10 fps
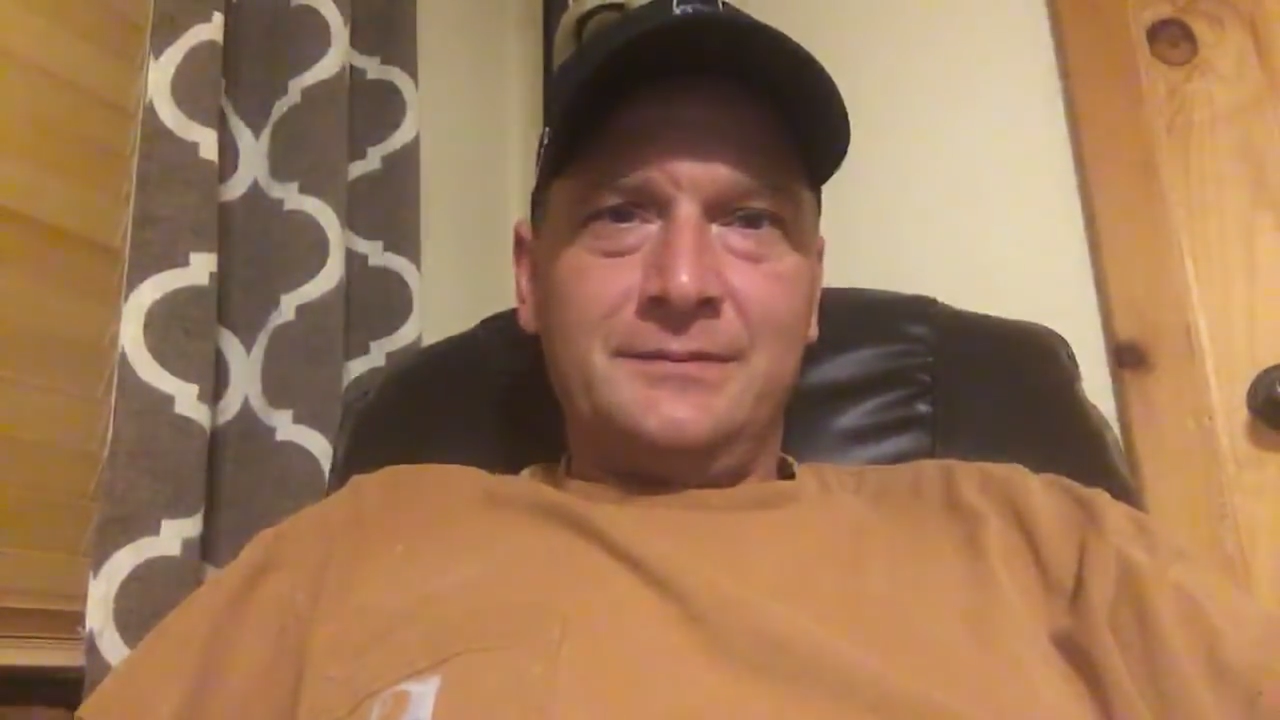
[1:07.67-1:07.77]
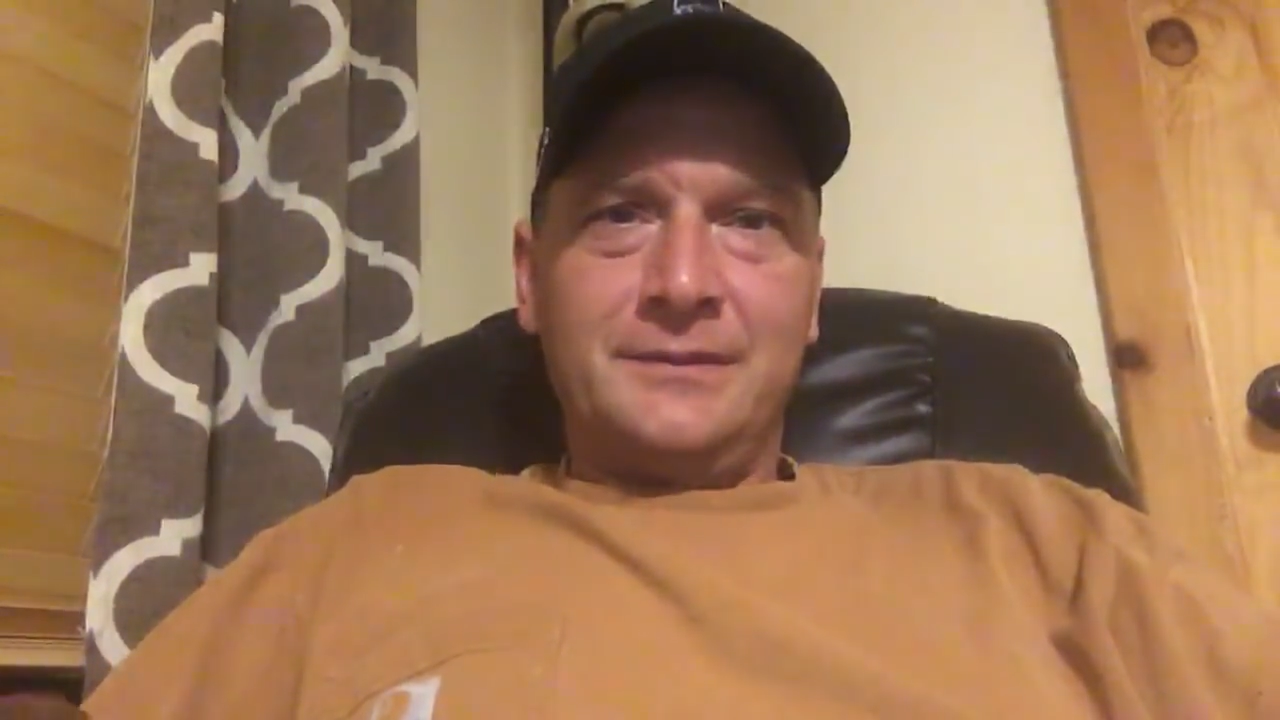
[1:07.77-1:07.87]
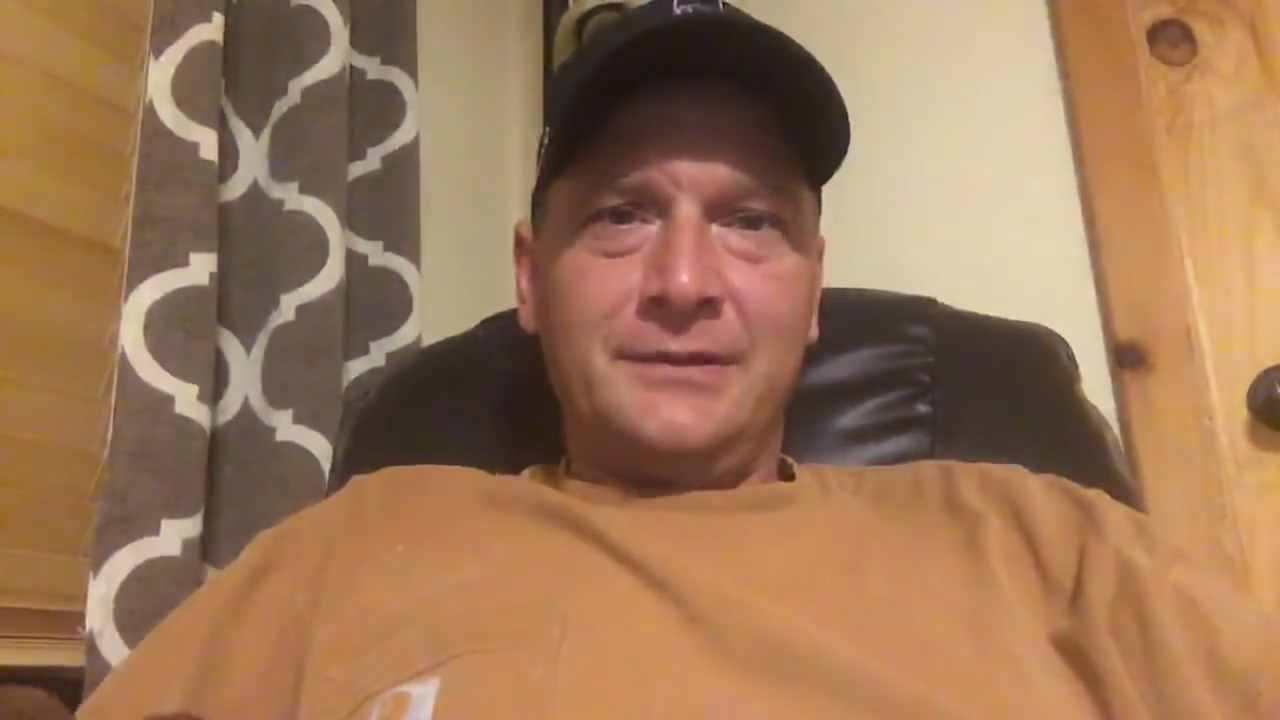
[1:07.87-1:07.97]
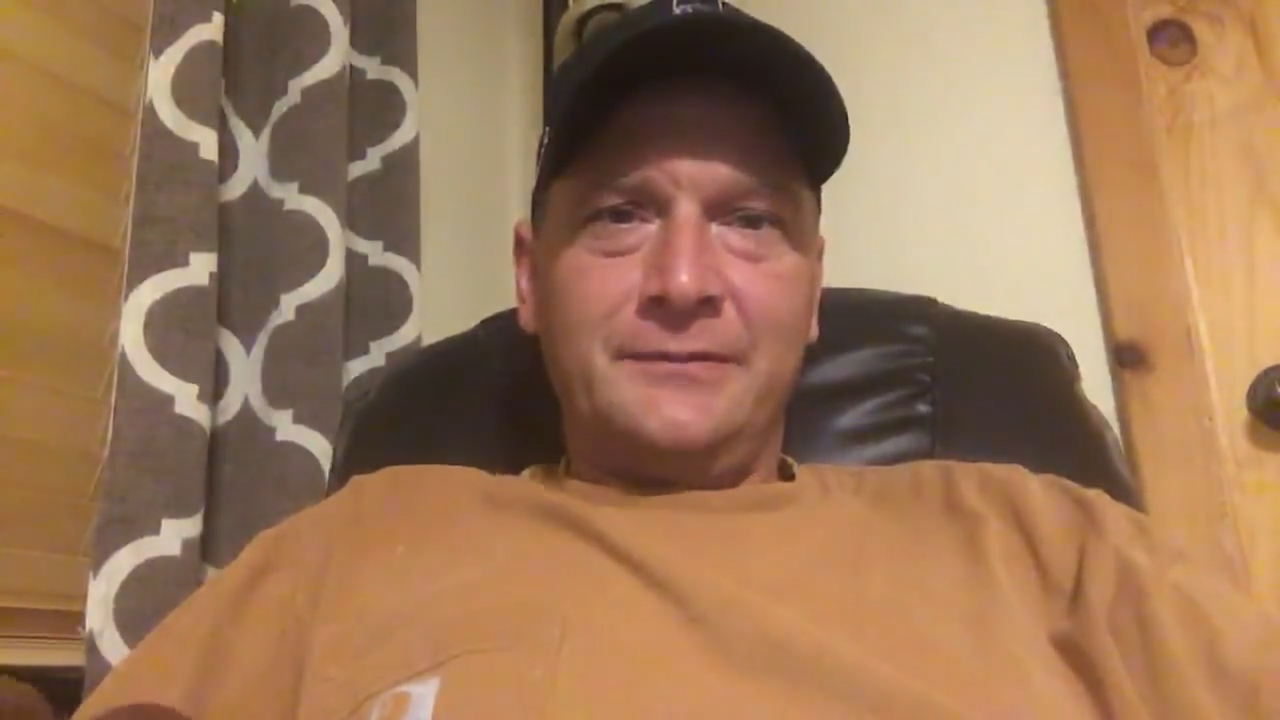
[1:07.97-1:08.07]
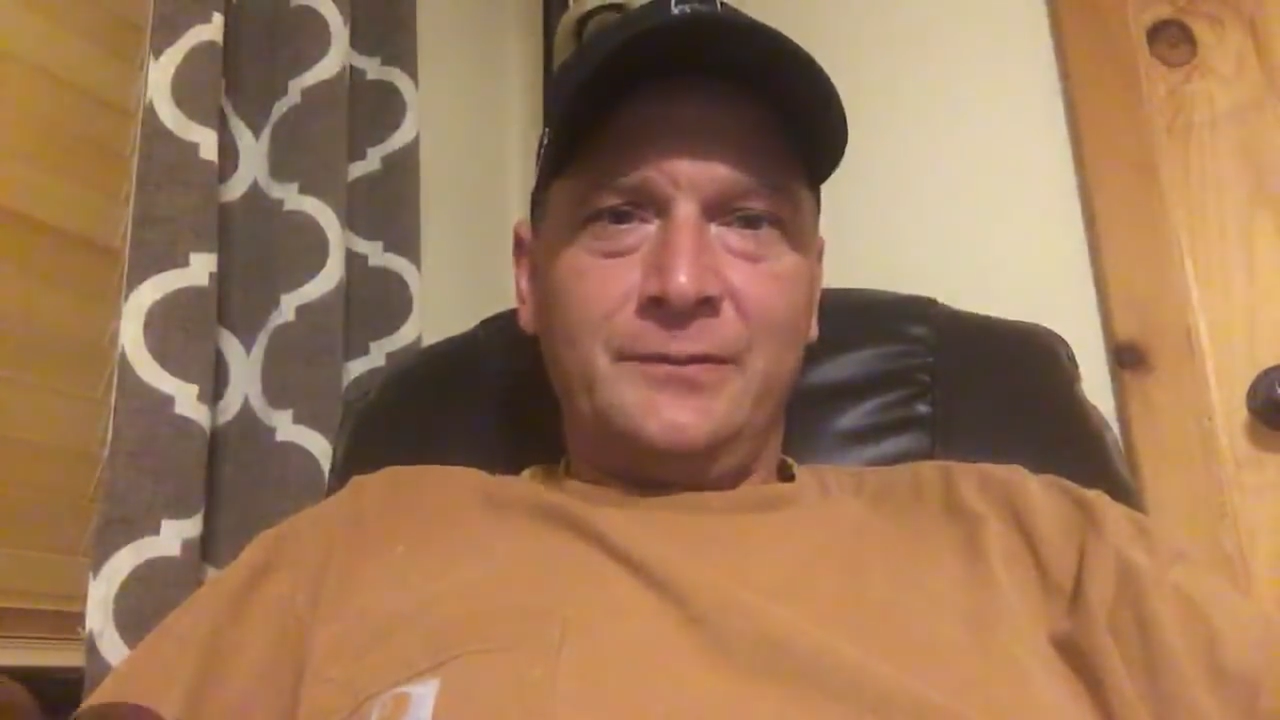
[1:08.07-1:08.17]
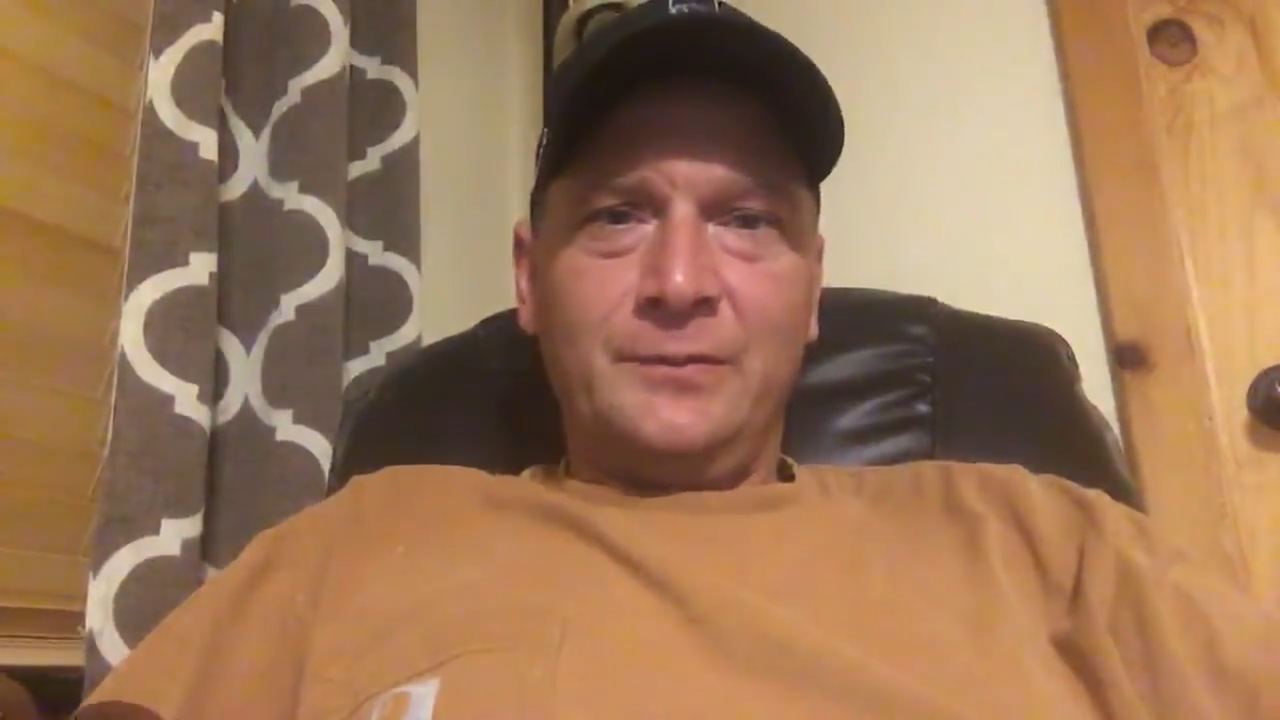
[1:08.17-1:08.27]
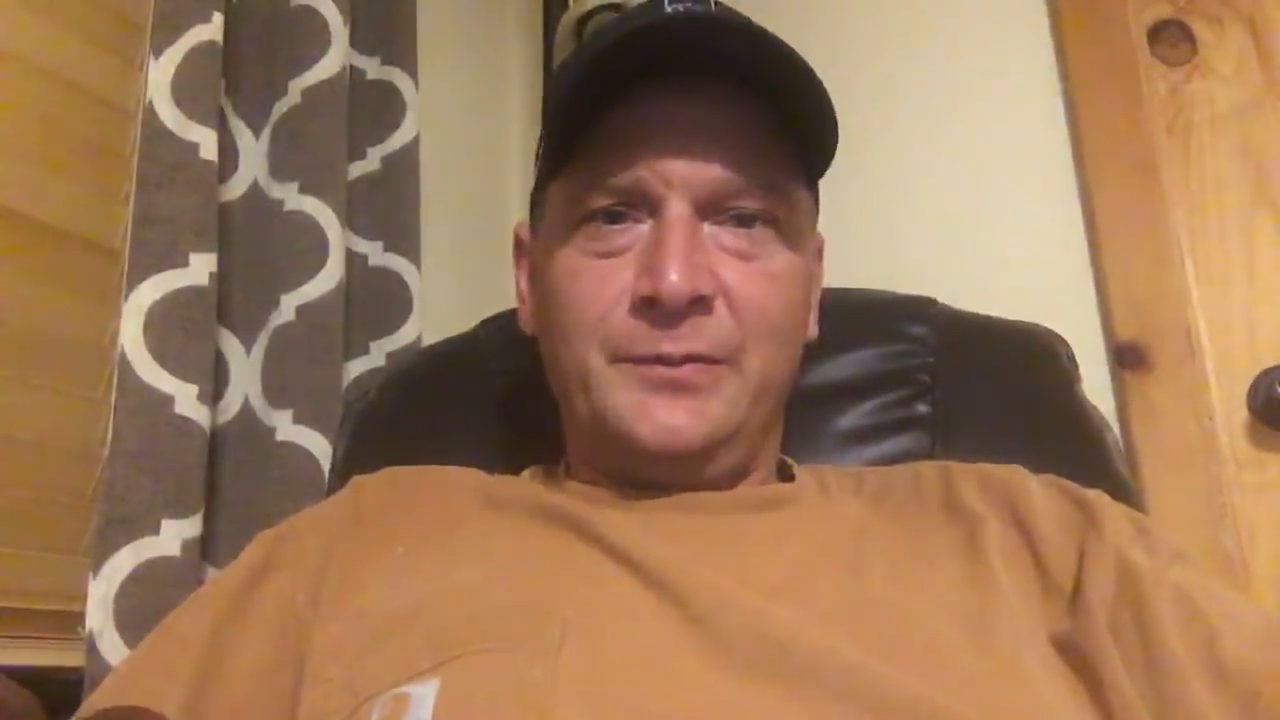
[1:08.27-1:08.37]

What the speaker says: Got 4